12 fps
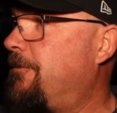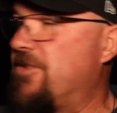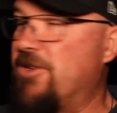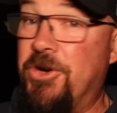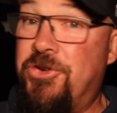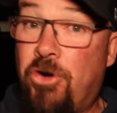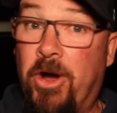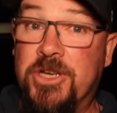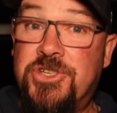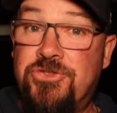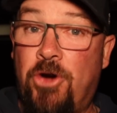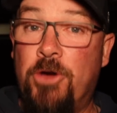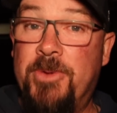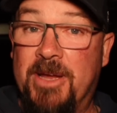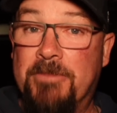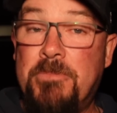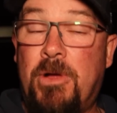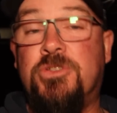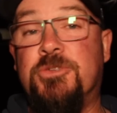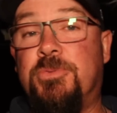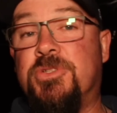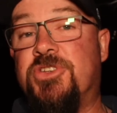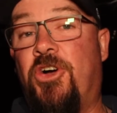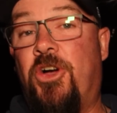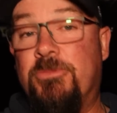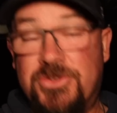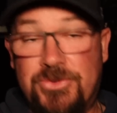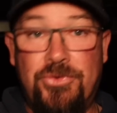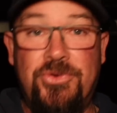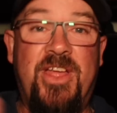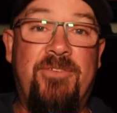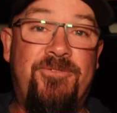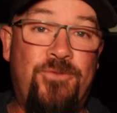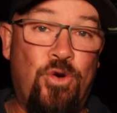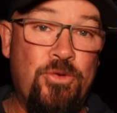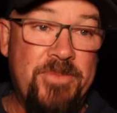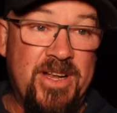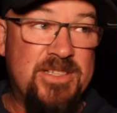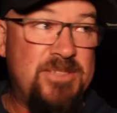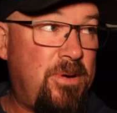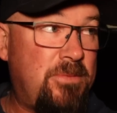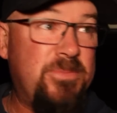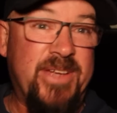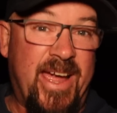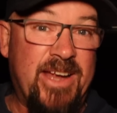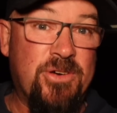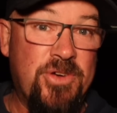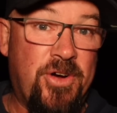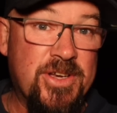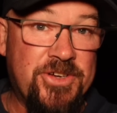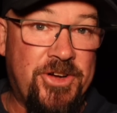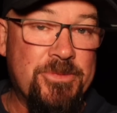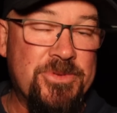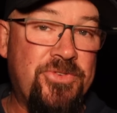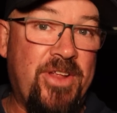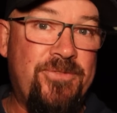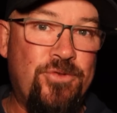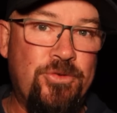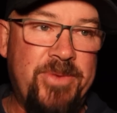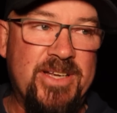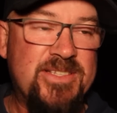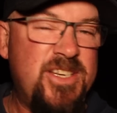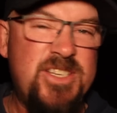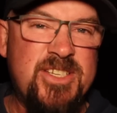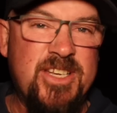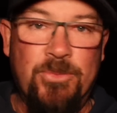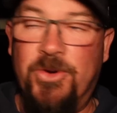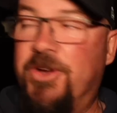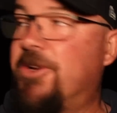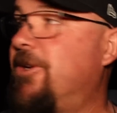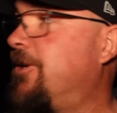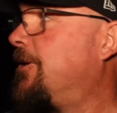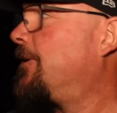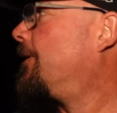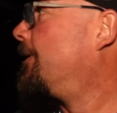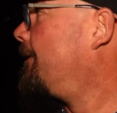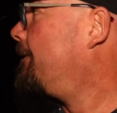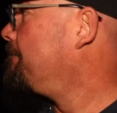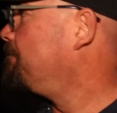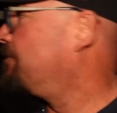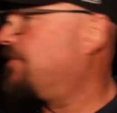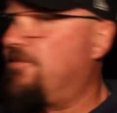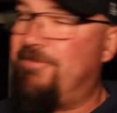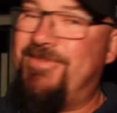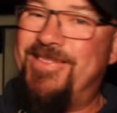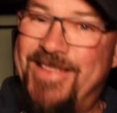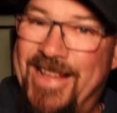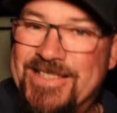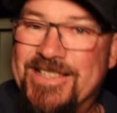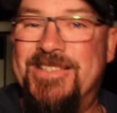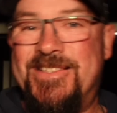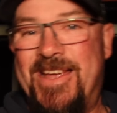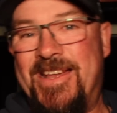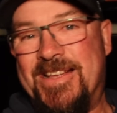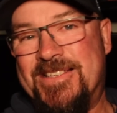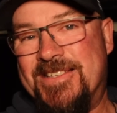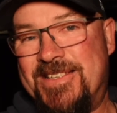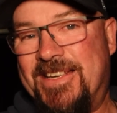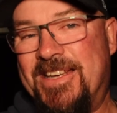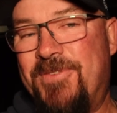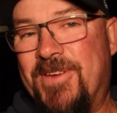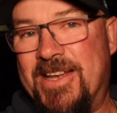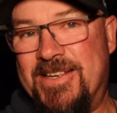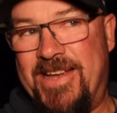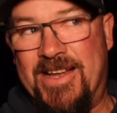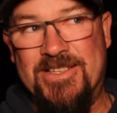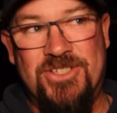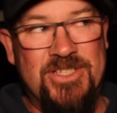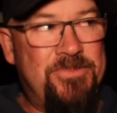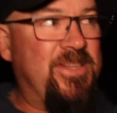So I tried strobing it multiple times through that 4 minutes, probably 8 or 9 times through that 4 minutes, and it just didn't work. That's a significant downside.